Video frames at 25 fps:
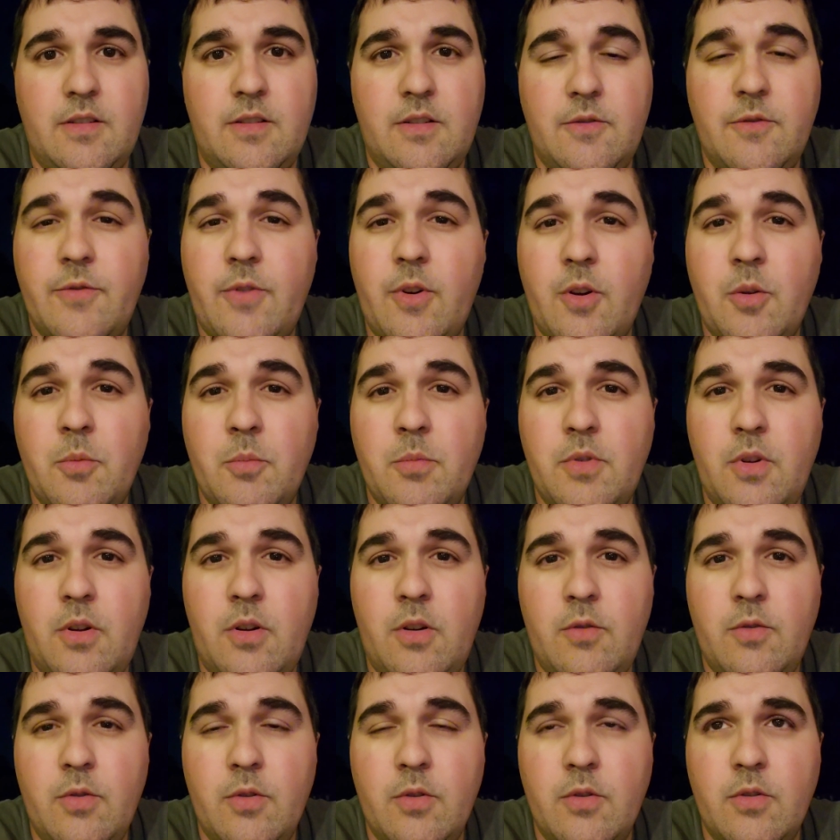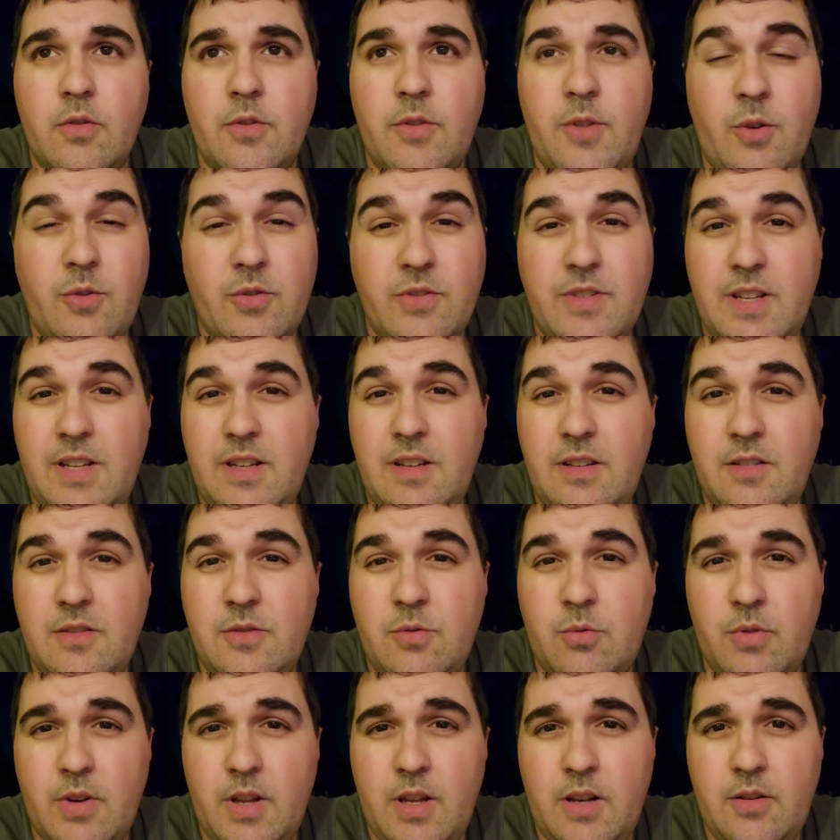confirmed over 13
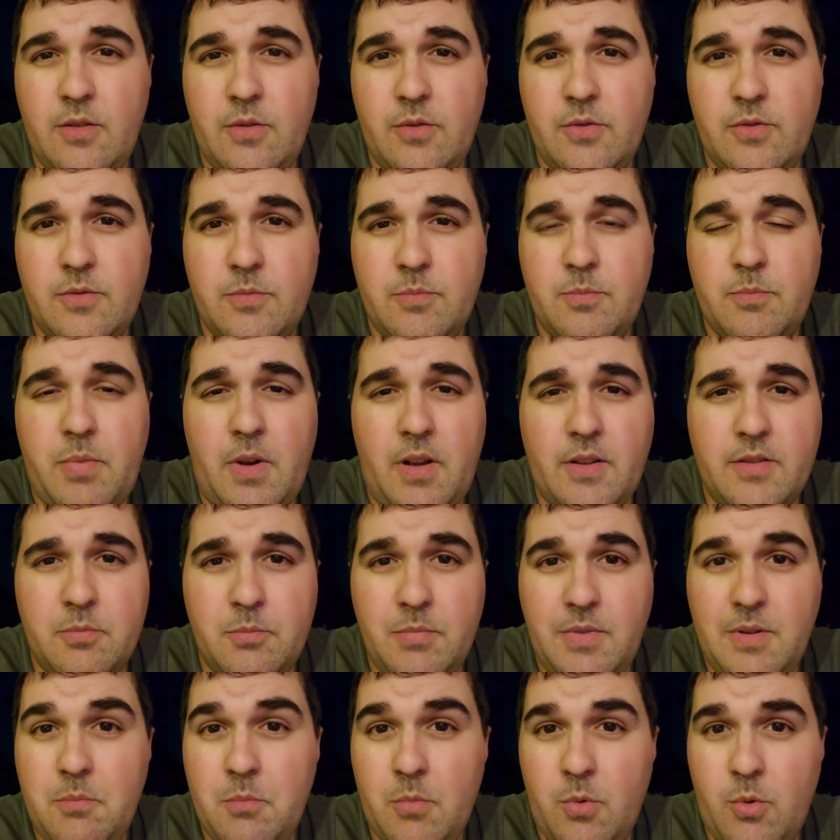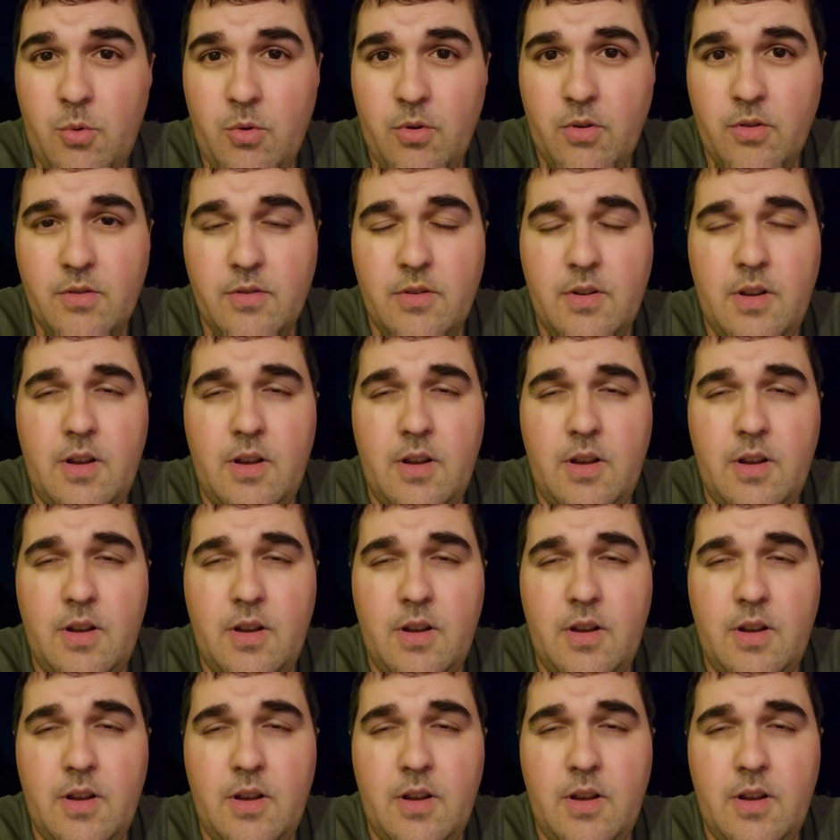tornadoes, possibly more.